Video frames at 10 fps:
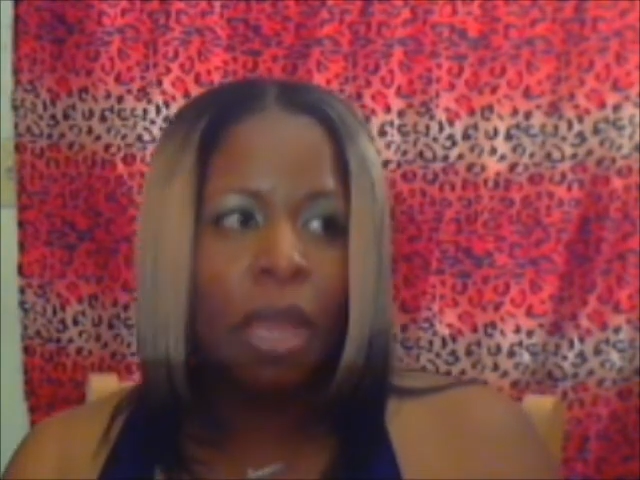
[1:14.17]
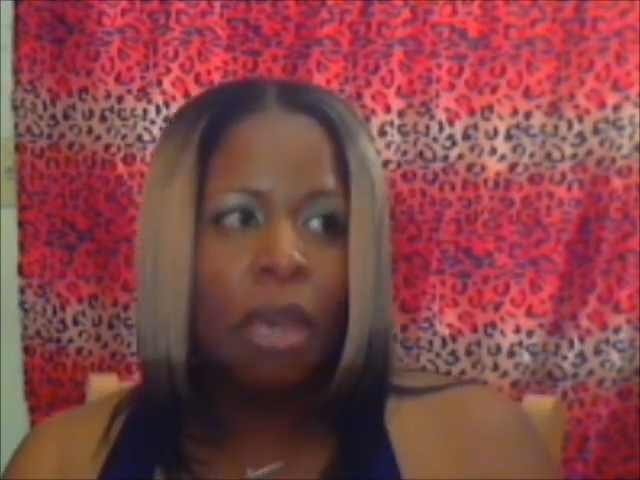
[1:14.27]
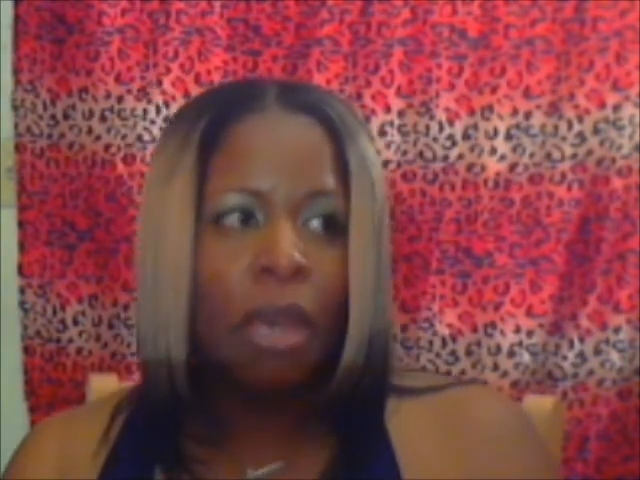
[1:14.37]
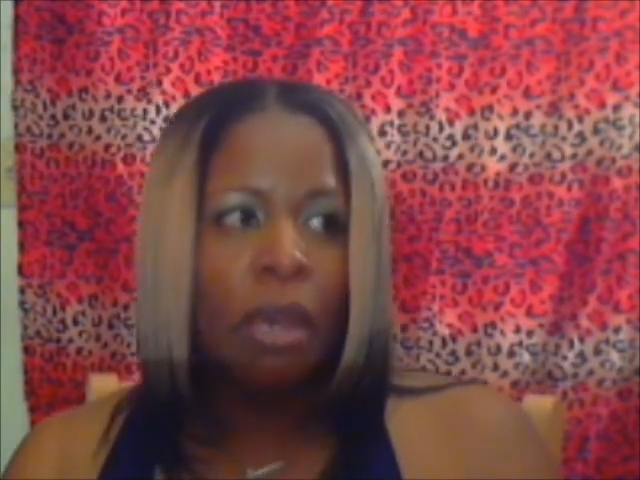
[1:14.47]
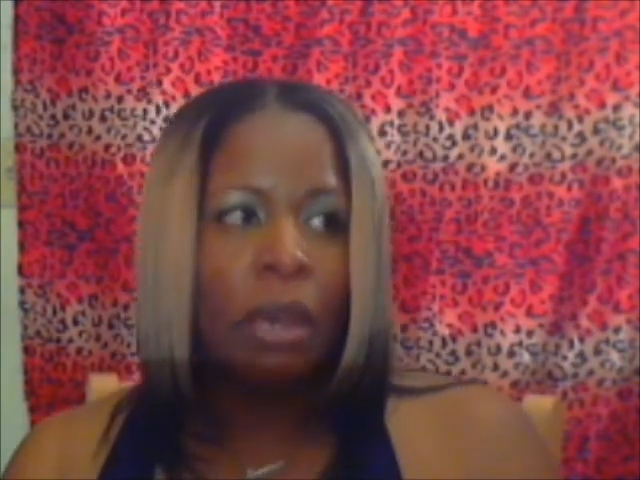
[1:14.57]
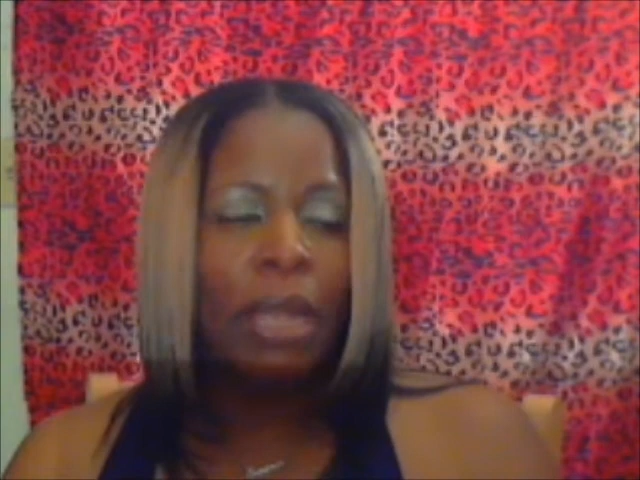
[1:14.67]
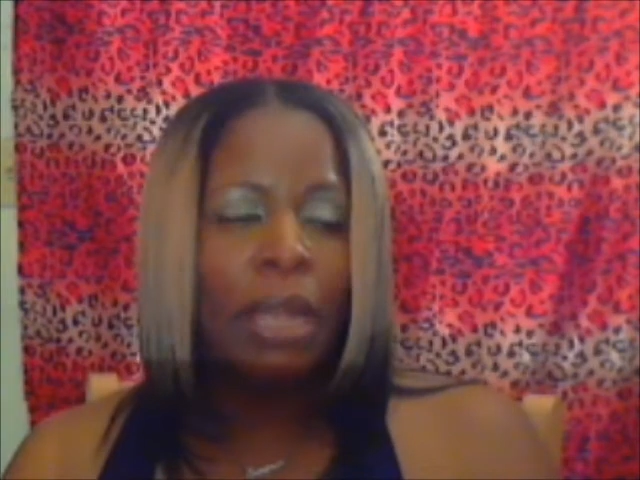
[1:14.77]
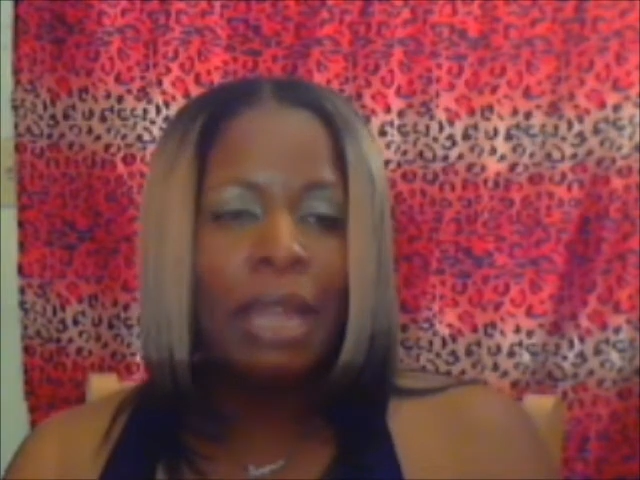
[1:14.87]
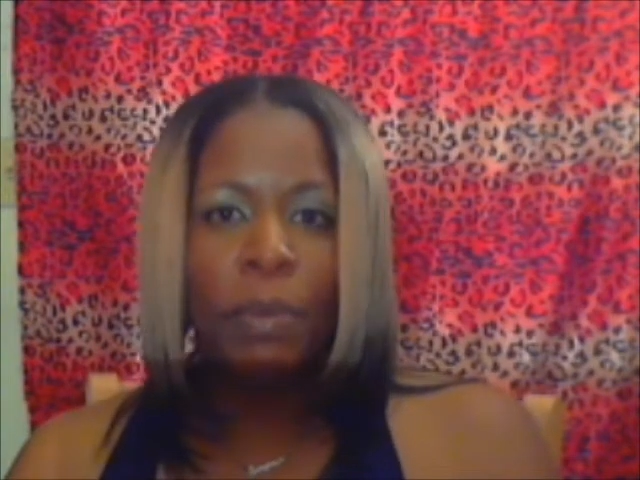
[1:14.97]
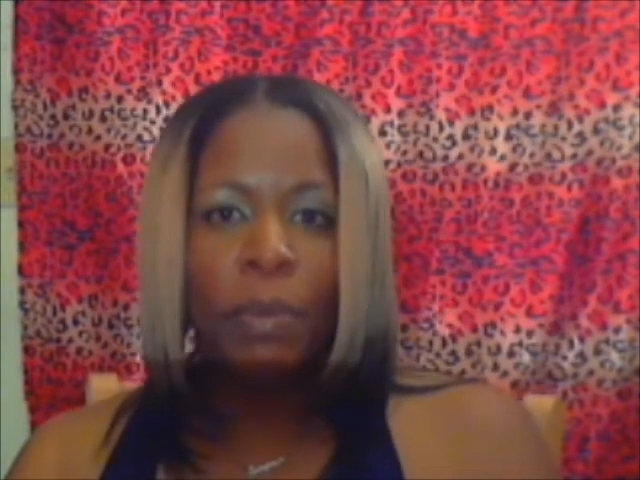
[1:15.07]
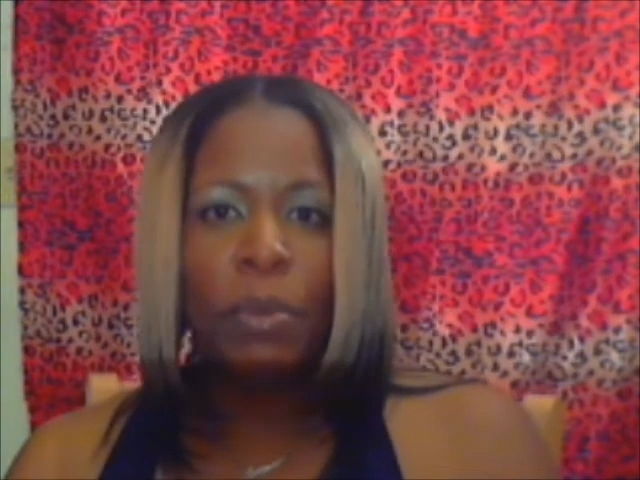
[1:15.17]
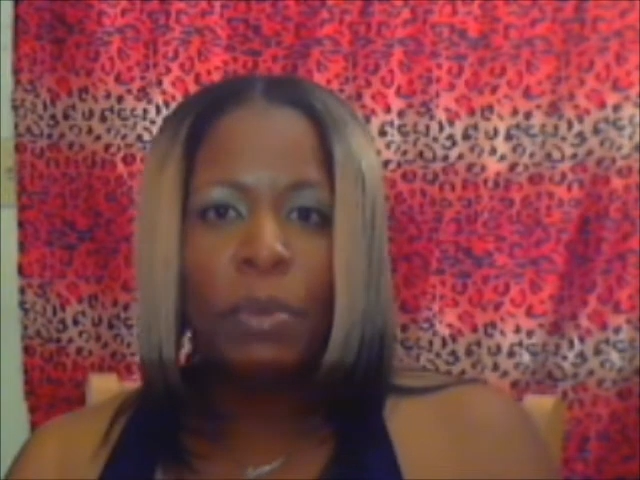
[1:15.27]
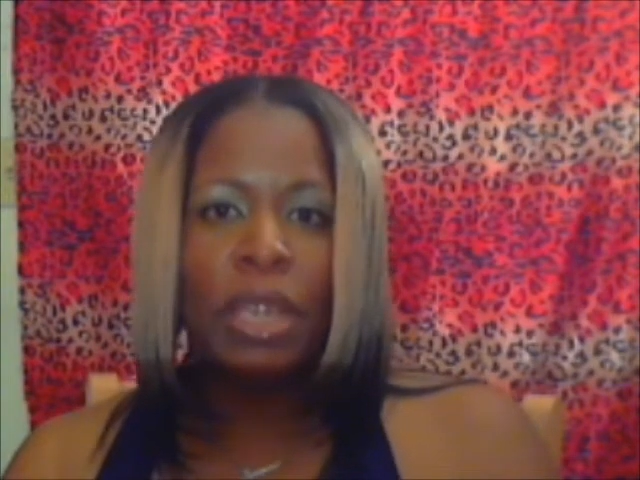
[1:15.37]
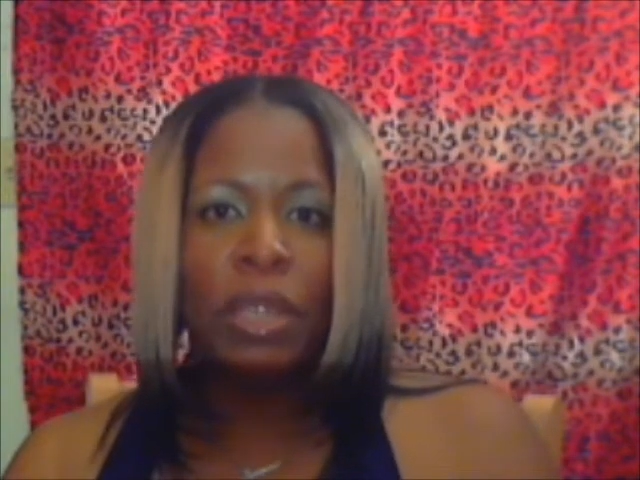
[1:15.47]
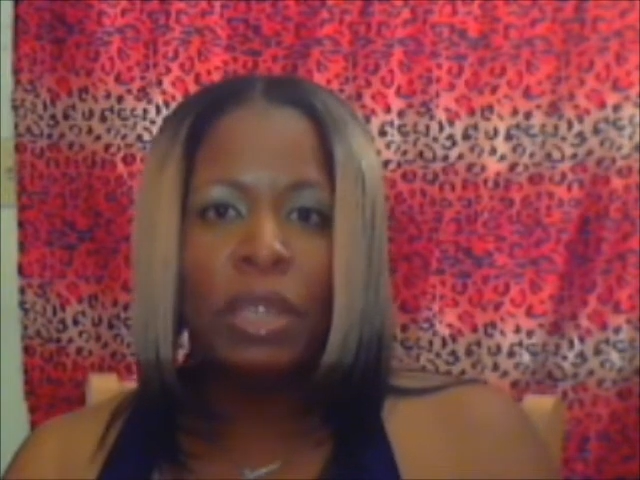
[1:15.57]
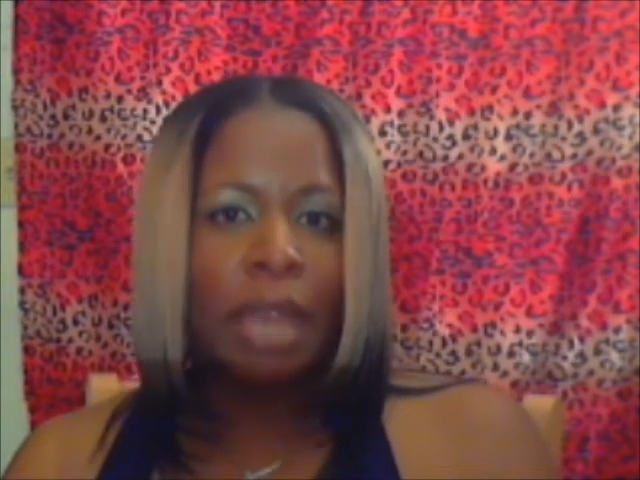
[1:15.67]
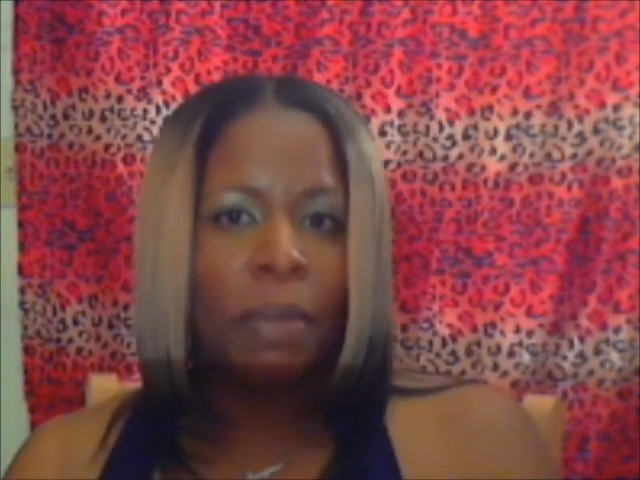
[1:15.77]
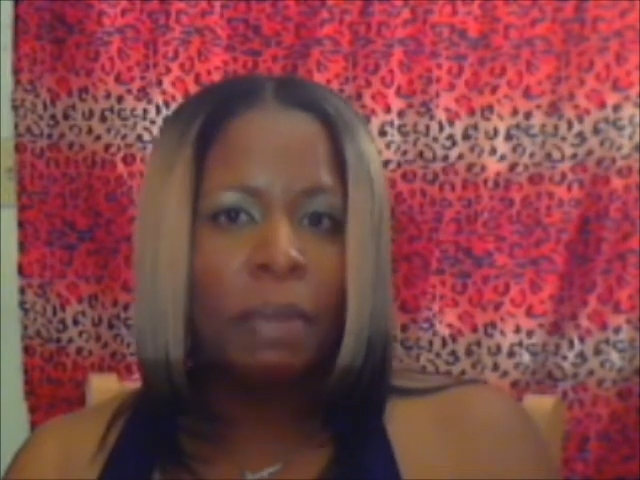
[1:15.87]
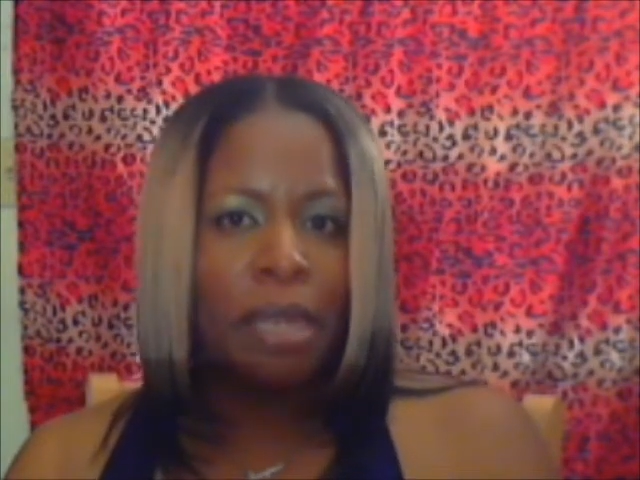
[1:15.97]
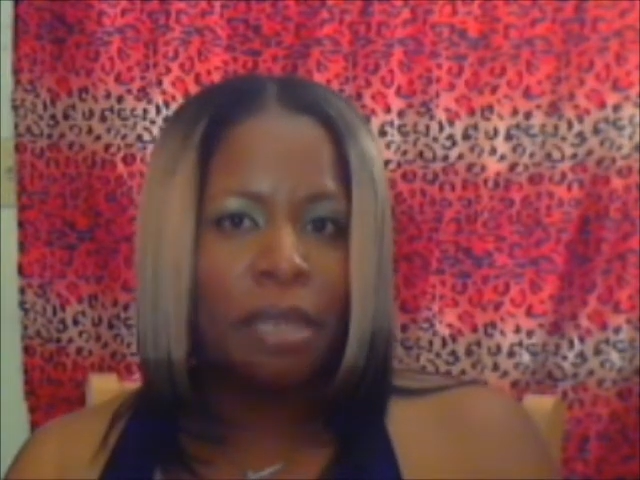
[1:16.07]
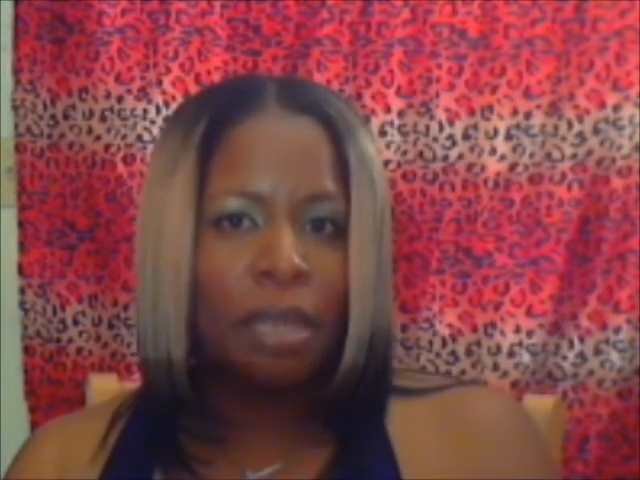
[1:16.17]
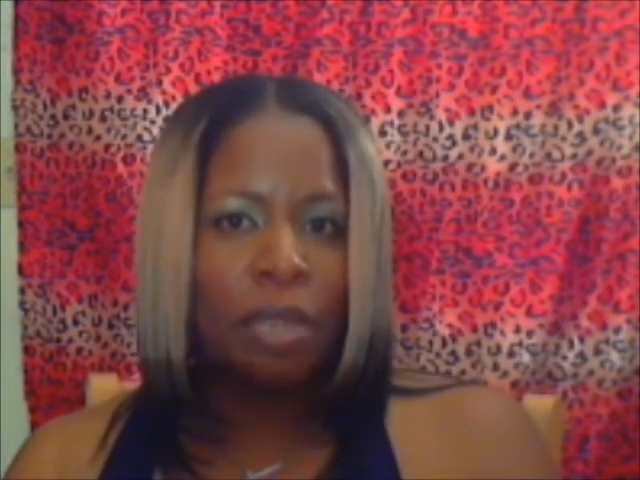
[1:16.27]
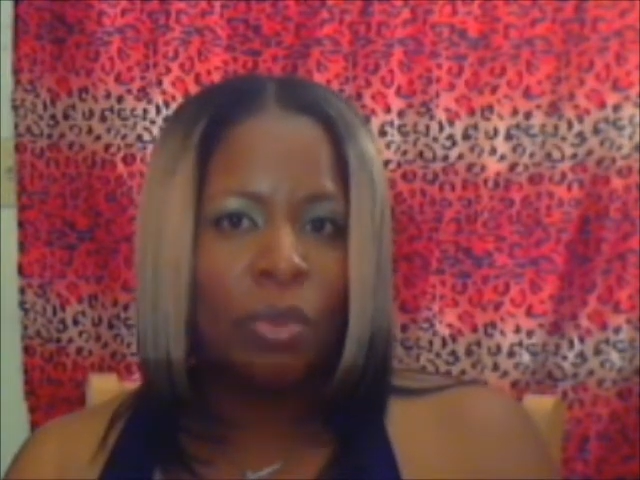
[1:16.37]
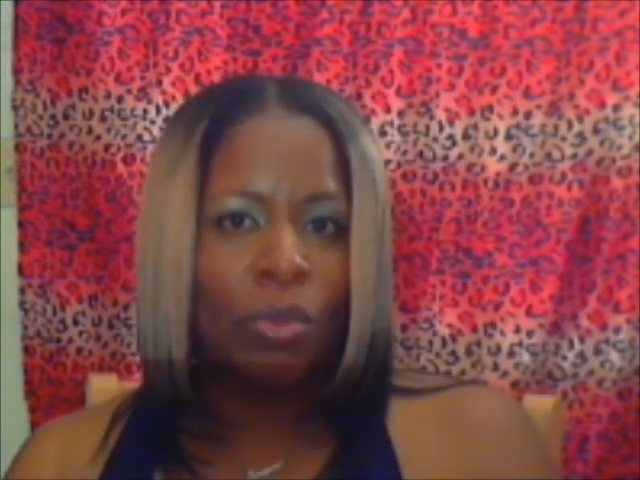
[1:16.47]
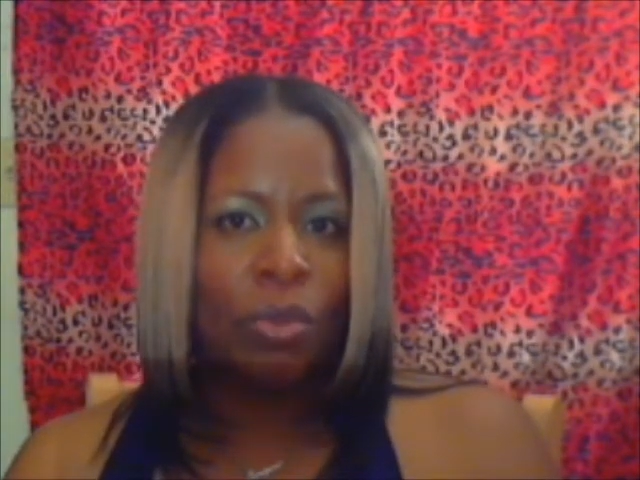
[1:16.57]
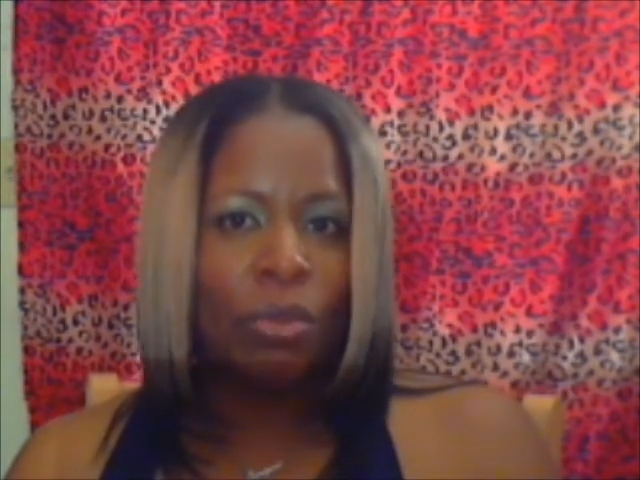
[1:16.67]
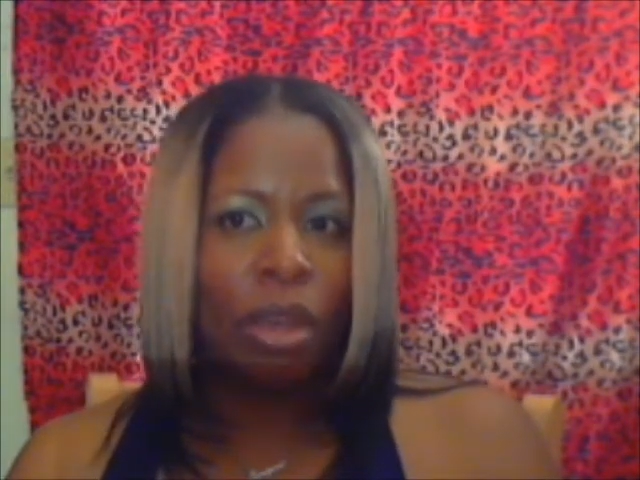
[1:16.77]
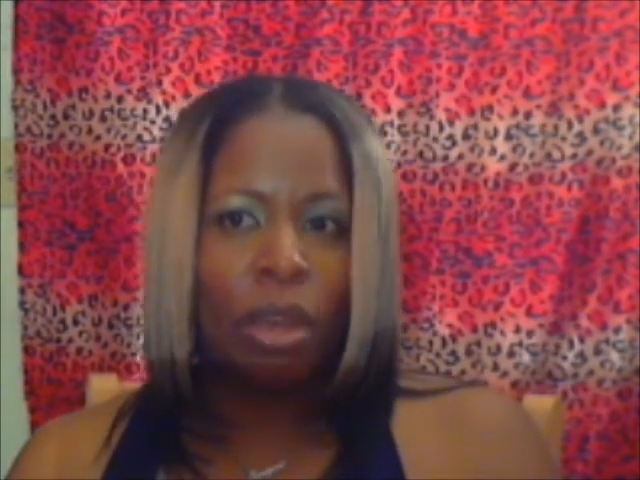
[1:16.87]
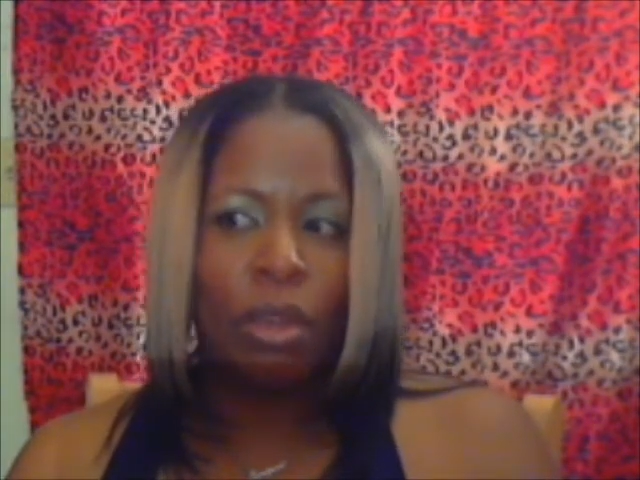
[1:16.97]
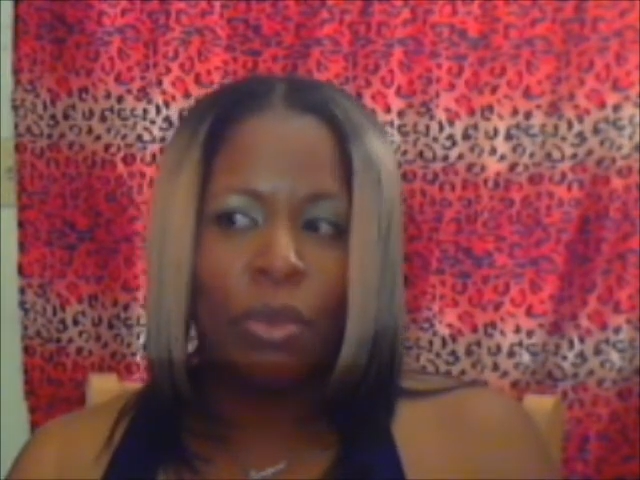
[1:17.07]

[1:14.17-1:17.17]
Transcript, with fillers: Um, a lot of people think diabetes is uh,